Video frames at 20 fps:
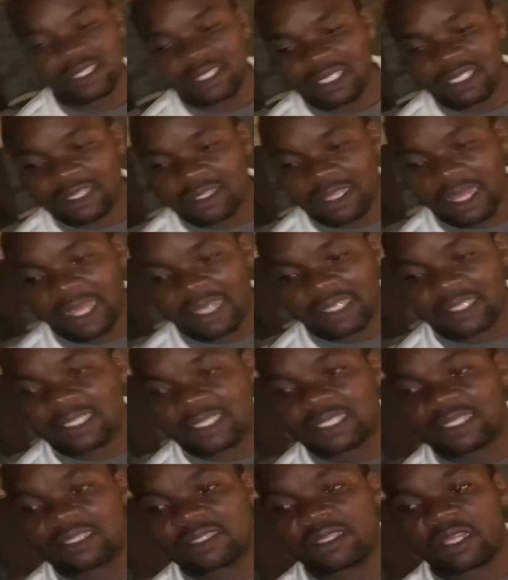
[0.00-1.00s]
the tanks,
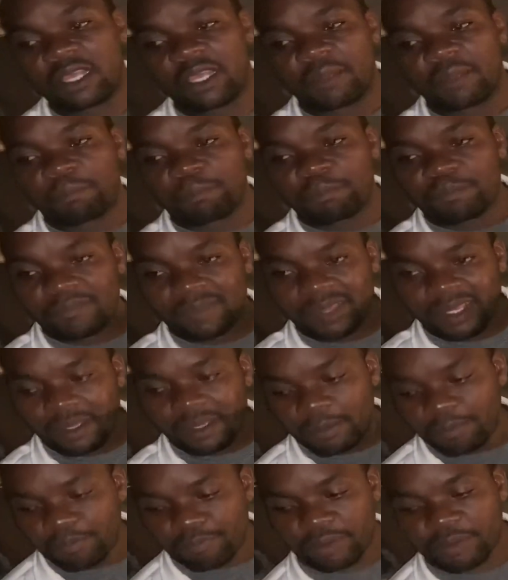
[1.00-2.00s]
then
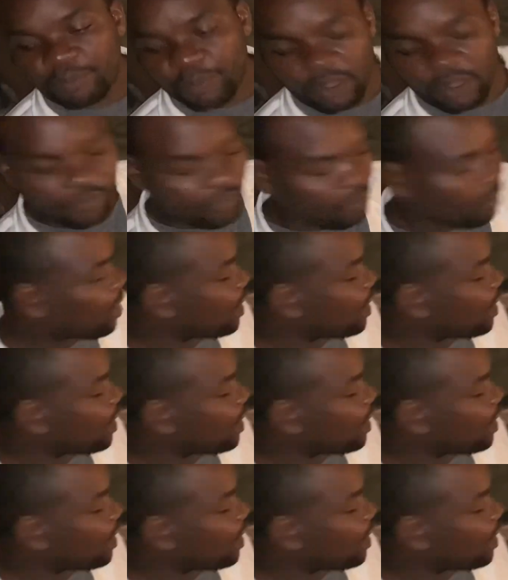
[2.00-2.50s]
prepare for